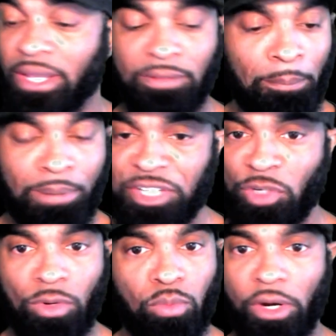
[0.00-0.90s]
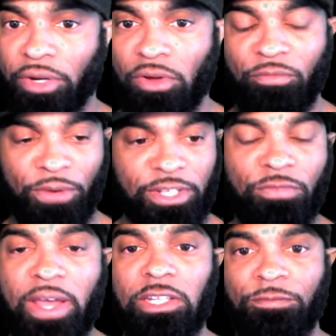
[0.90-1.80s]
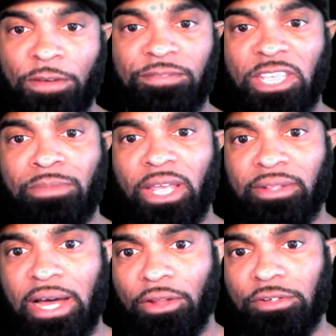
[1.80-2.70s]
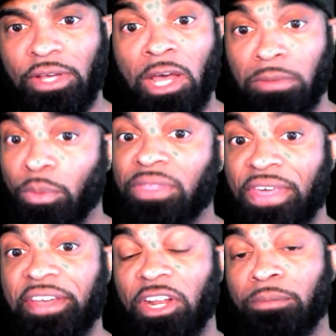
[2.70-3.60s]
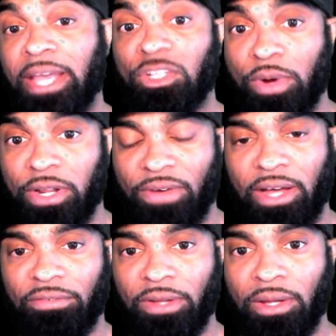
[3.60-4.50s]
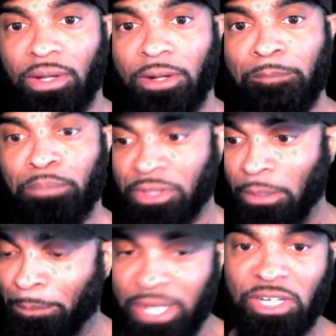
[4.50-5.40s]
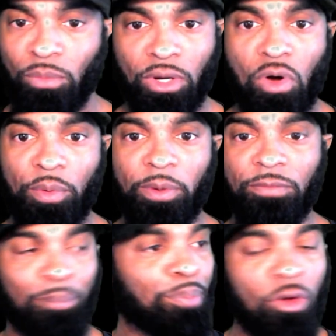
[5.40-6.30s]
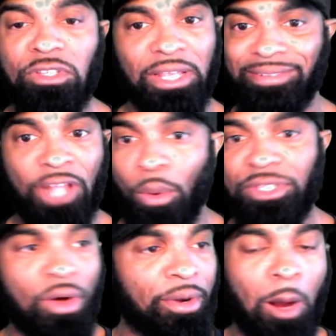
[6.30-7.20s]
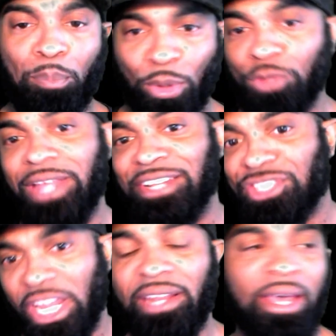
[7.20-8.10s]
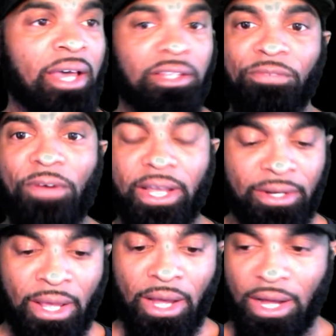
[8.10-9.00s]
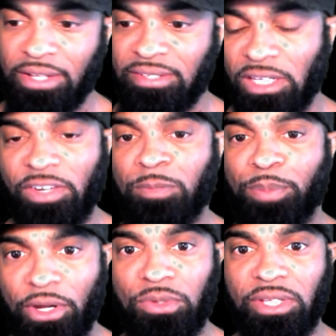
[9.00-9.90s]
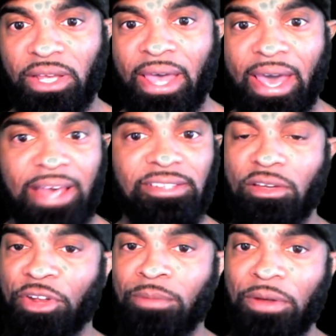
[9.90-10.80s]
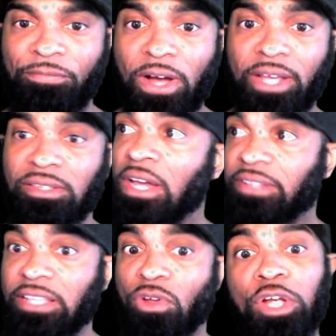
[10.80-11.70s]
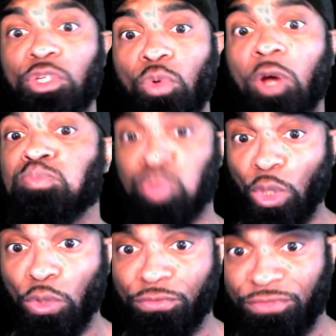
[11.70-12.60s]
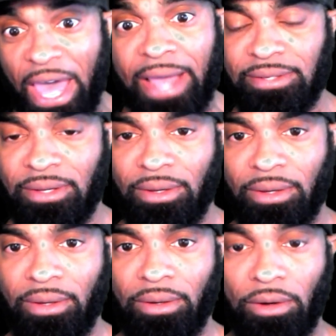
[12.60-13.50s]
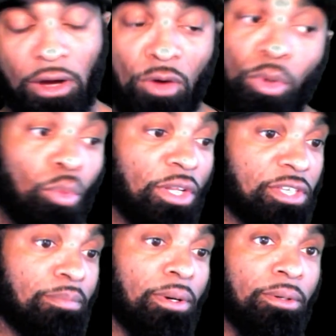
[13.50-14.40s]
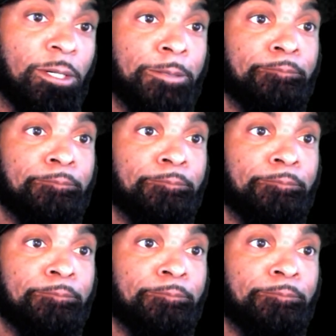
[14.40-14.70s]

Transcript: million. The budget we're working on for this fight is $15 million, but we think it'll make $25. But the budget we're going on is, bro, no one's going to approve that shit. The fucking Steven Espinosa has to go to motherfuckers that's going to approve that. Oh, well, listen, bro.